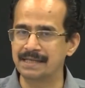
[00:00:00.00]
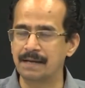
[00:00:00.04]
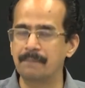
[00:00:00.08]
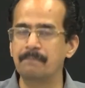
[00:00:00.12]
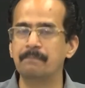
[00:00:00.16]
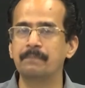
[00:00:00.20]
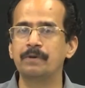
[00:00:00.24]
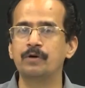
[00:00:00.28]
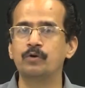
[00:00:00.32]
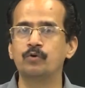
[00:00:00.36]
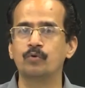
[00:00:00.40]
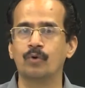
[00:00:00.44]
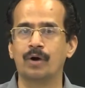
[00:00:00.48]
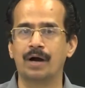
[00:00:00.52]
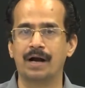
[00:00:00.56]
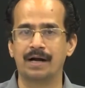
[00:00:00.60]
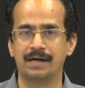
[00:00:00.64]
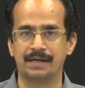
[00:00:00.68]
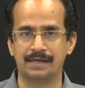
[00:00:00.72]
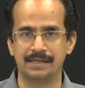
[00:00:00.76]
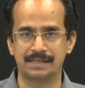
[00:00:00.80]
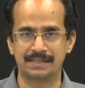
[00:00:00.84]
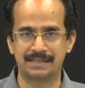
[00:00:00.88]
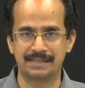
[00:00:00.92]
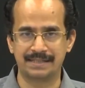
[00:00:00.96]
In
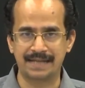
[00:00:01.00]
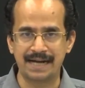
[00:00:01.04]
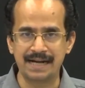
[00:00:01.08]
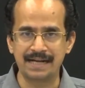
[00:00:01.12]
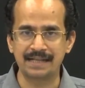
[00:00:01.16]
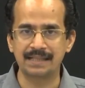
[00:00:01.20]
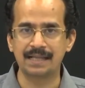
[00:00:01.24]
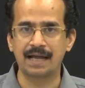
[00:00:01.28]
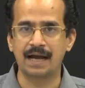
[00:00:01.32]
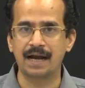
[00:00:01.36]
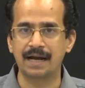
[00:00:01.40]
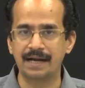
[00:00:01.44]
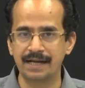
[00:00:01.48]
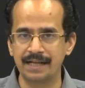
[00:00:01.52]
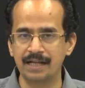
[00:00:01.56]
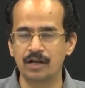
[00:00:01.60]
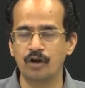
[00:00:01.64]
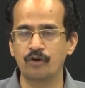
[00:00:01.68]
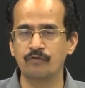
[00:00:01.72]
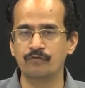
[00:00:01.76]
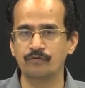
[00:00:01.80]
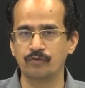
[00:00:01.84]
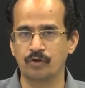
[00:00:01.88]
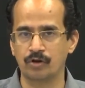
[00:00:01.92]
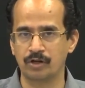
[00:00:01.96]
this uh,
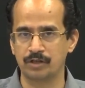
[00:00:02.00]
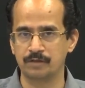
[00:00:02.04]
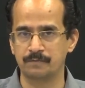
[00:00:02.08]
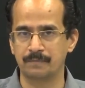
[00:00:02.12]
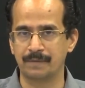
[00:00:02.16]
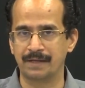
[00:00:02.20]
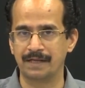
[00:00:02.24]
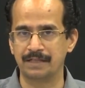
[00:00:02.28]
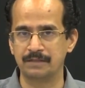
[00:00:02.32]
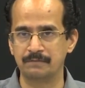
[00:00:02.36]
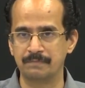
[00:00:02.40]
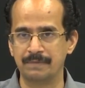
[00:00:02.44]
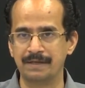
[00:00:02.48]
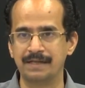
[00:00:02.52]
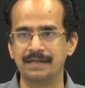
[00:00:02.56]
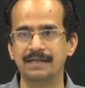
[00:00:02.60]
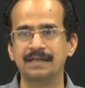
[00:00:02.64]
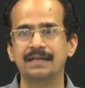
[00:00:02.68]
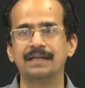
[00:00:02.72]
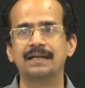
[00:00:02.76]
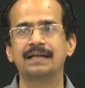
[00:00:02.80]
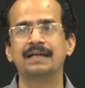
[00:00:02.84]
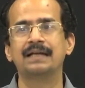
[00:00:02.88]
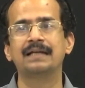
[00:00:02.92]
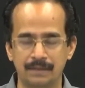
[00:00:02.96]

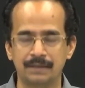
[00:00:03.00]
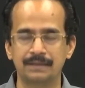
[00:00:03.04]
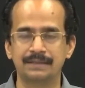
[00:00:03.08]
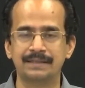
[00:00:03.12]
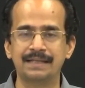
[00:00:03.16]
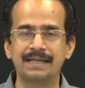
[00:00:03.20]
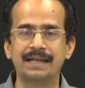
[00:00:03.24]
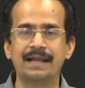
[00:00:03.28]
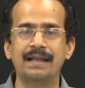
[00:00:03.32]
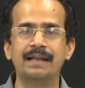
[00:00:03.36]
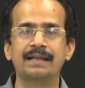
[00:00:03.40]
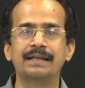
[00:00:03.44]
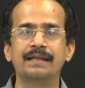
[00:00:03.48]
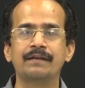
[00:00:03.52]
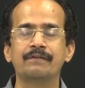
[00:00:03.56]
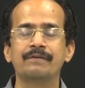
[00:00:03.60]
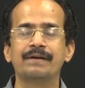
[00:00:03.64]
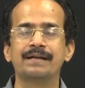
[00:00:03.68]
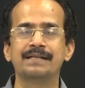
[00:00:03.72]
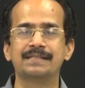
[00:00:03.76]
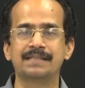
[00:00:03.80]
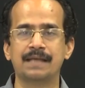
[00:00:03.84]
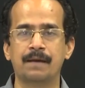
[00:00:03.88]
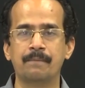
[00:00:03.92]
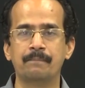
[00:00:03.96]
knowledge management
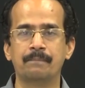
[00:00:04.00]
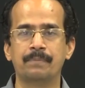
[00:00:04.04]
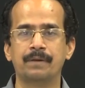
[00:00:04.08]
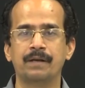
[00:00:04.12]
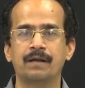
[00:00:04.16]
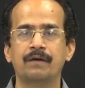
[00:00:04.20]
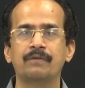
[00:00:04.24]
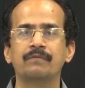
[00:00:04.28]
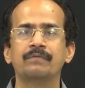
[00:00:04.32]
system,